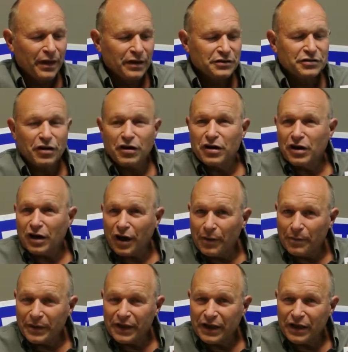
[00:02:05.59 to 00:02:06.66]
started a
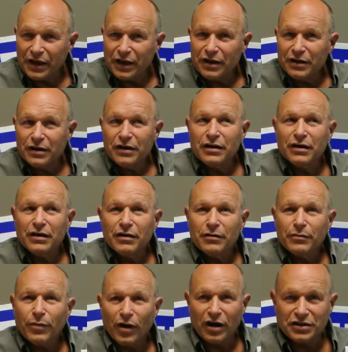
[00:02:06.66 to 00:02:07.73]
company in
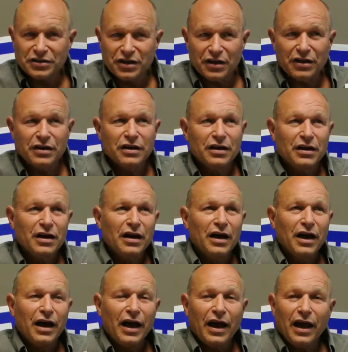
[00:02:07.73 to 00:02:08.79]
Boston,
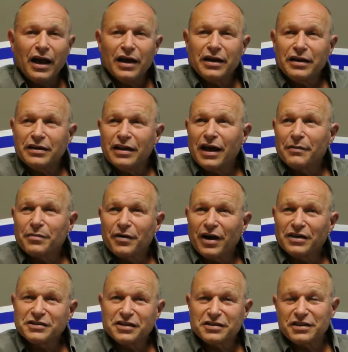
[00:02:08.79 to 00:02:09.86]
and in that
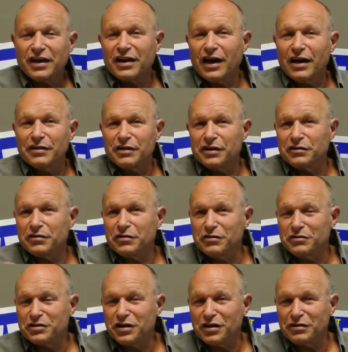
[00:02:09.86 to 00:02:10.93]
process I got
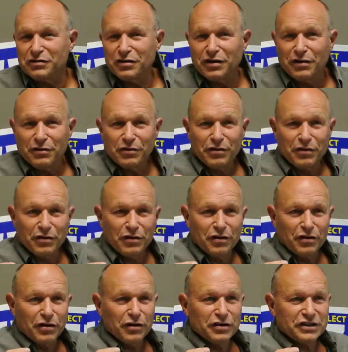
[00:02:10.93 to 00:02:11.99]
introduced to
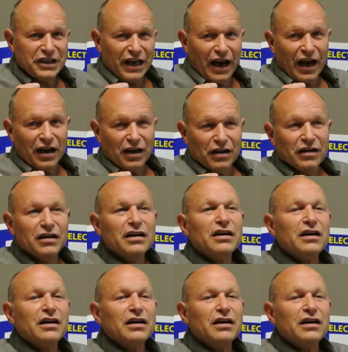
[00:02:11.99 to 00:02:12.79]
Seattle.